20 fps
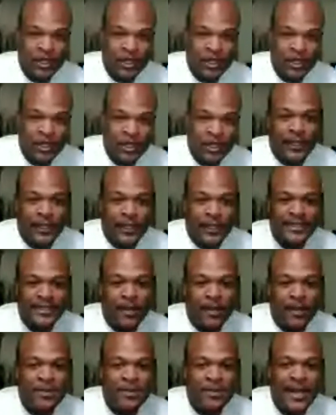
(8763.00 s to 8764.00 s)
like I
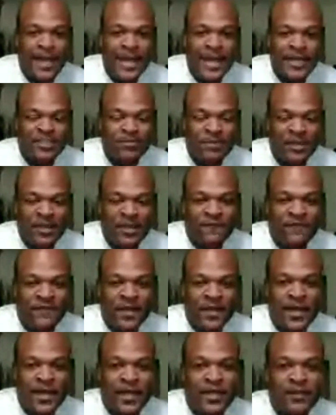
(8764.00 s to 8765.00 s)
said, I'm not an X-Men
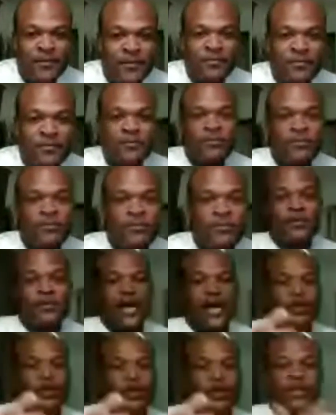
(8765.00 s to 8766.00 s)
fan. I
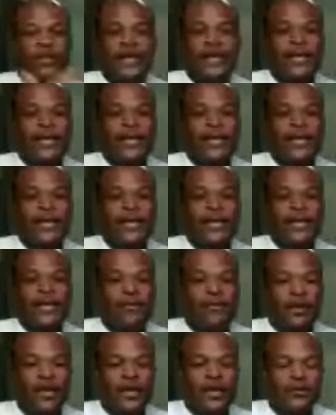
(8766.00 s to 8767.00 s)
don't collect X-Men,
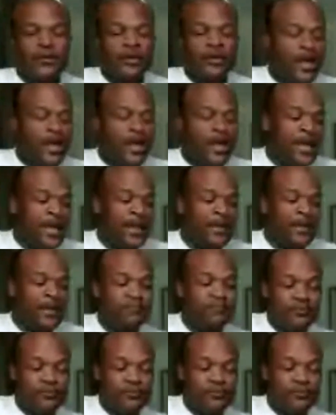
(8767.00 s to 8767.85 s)
but hey,